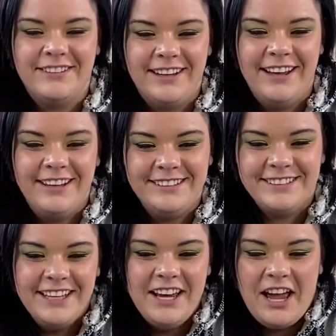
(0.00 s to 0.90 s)
Thanks.
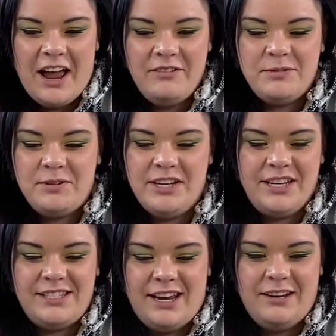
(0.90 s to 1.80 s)
I was pretty
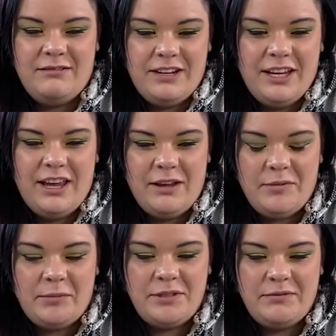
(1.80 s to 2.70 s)
excited when it came
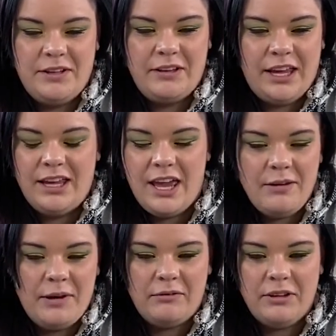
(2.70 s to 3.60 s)
up to me, like came
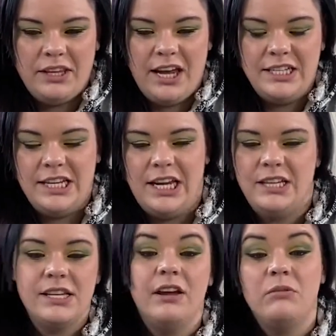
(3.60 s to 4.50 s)
out with the idea, because
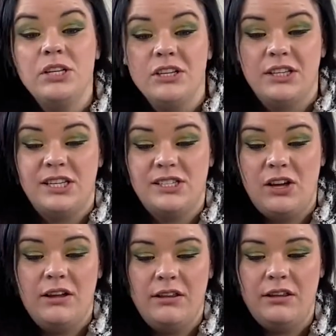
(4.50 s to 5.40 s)
I originally
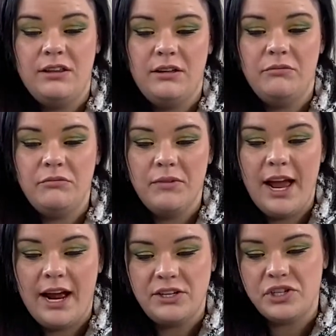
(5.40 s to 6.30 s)
saw the
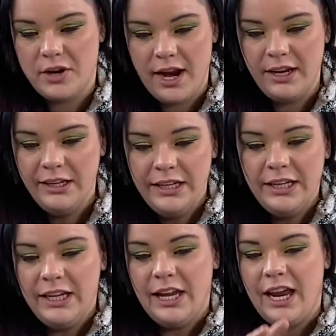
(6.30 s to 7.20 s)
ashtray,
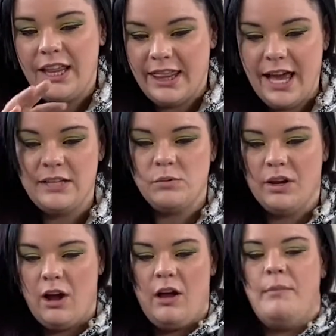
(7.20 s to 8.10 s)
and that's what
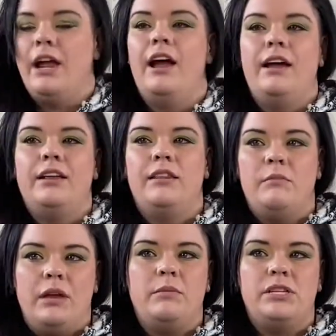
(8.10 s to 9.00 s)
caught my eye and
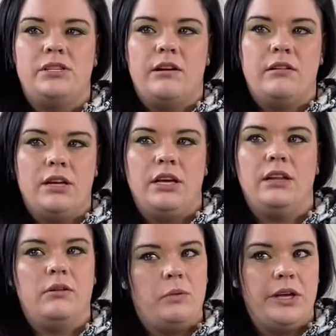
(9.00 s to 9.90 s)
made me start thinking
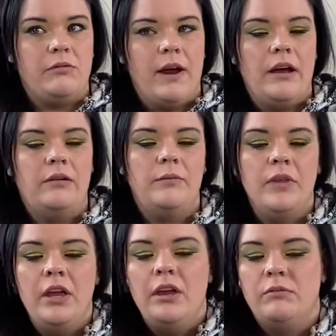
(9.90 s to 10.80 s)
the weed route
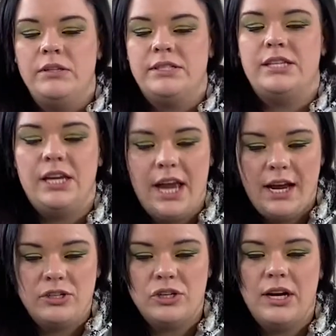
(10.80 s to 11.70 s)
was the
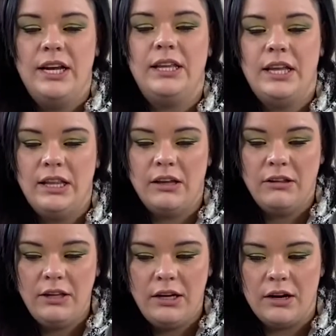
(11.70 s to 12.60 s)
ashtray and then the
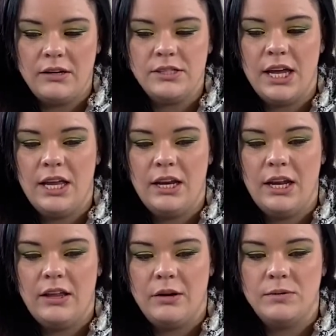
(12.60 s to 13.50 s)
glitters.
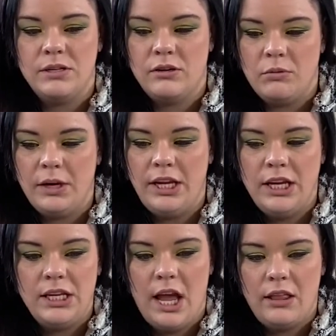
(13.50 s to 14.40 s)
And there was a green
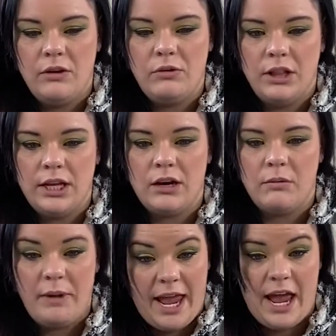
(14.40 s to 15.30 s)
and yellow glitter
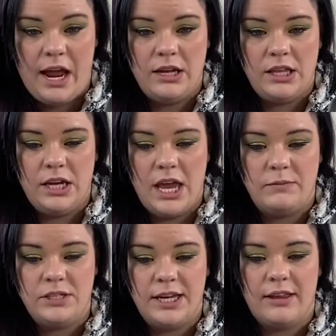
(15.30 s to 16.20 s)
pack that came
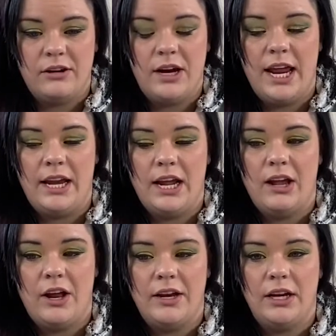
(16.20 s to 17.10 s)
together, and I
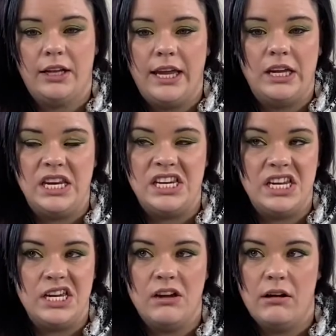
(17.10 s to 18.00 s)
got like a
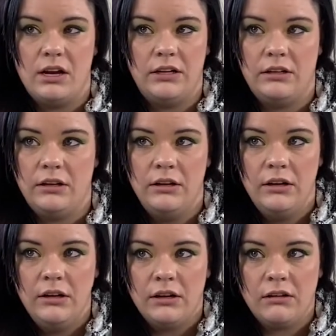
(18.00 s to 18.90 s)
neon,
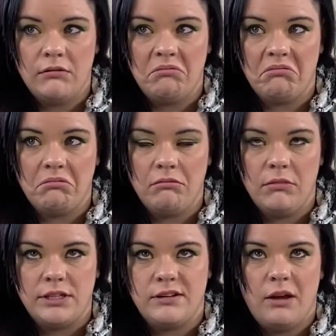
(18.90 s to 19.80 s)
I
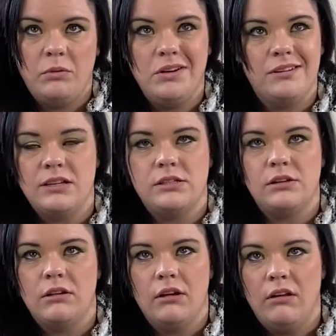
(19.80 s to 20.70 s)
wouldn't
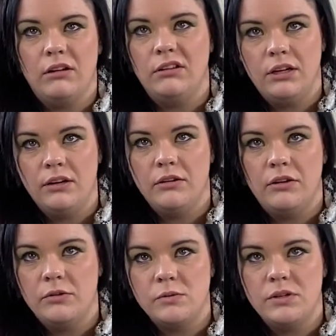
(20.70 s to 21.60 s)
necessarily call it glitter on
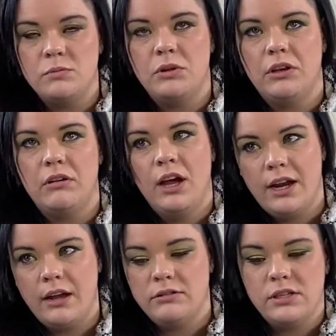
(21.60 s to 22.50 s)
those ones, but they're
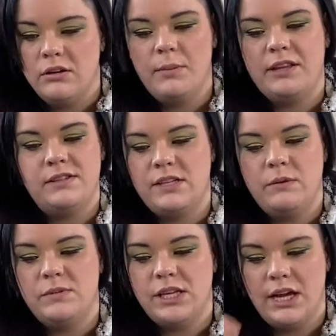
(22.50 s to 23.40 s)
cutouts and they're about the same
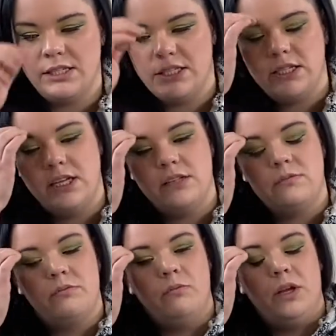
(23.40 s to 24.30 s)
size as these
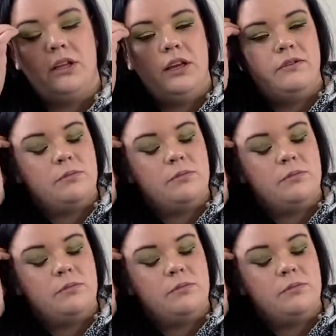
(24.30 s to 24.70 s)
weed leaves.